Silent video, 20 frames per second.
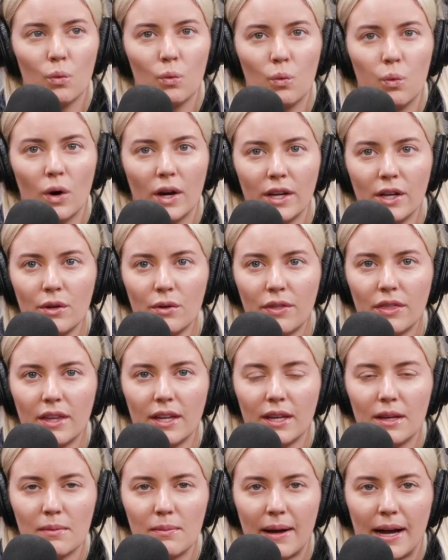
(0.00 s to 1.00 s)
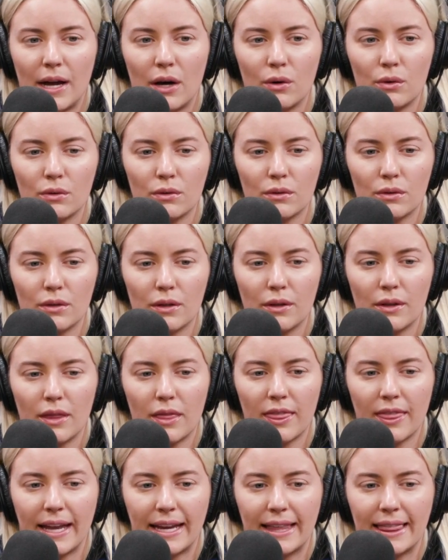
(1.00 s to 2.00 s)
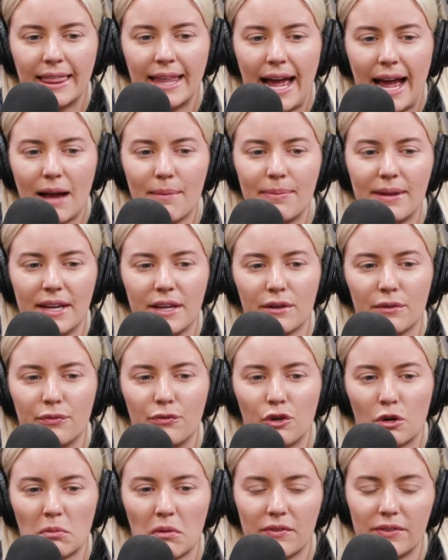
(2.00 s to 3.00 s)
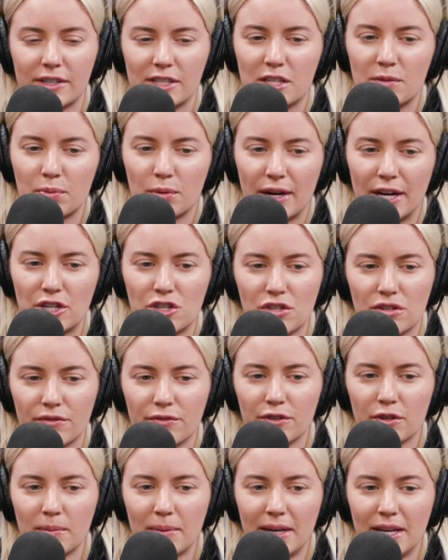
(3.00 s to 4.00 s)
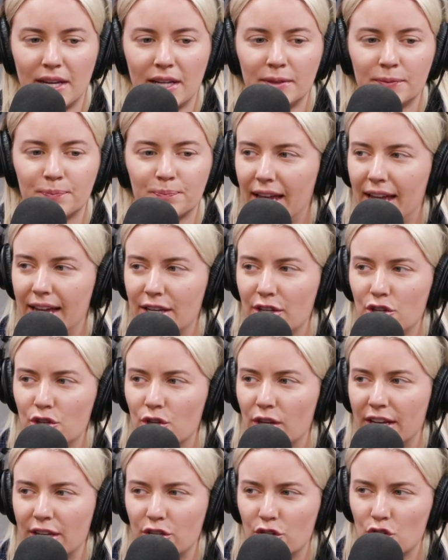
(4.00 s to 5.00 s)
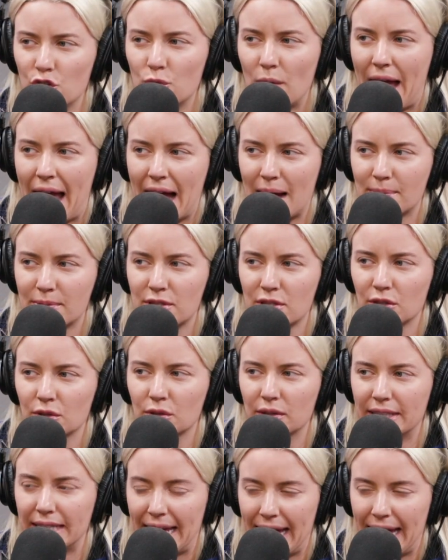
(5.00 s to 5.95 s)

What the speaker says: What do you think about like that being a form of expression for me and you absolutely